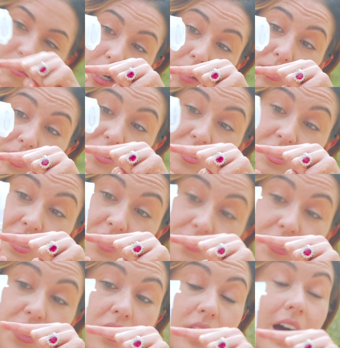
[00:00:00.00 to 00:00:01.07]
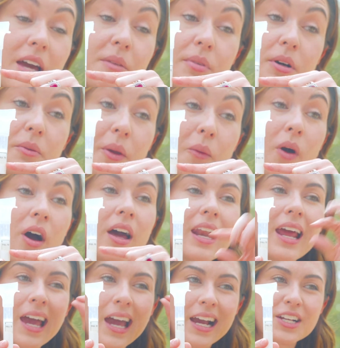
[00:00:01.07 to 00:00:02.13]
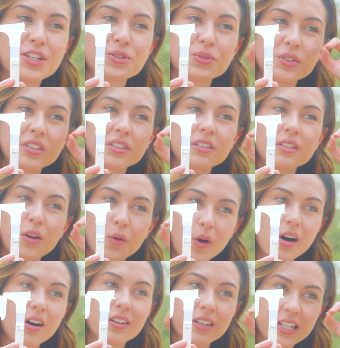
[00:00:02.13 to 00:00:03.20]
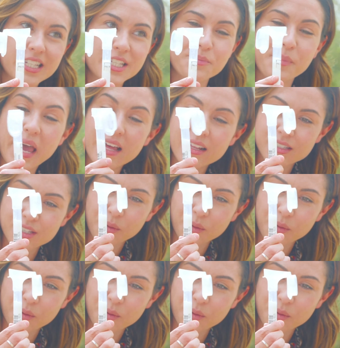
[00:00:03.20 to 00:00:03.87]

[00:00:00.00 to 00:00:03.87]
Bubbles are to the fill line, but we want actual quality spit.